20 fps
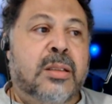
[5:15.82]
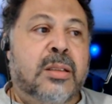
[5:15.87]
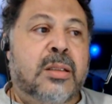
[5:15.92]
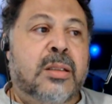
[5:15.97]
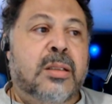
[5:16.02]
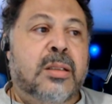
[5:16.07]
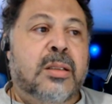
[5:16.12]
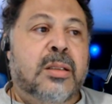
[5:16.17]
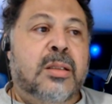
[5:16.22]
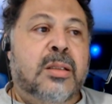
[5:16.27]

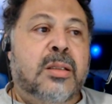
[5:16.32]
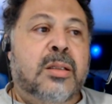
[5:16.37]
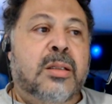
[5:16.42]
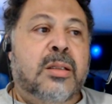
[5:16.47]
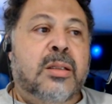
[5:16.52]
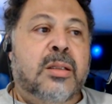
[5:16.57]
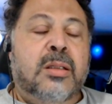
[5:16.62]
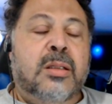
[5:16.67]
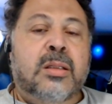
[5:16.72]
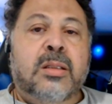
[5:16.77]

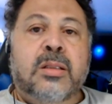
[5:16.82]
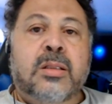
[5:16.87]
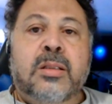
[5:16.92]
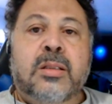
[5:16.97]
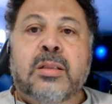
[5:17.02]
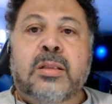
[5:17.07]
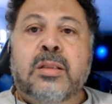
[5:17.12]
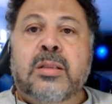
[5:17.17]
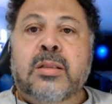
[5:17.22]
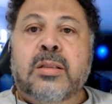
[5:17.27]

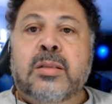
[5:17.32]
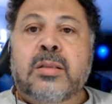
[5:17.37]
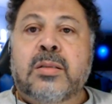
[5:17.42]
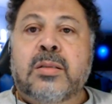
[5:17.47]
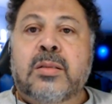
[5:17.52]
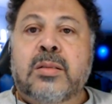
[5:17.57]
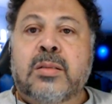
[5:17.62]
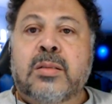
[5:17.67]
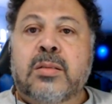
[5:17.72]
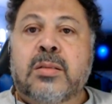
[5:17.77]
Nobody speaks.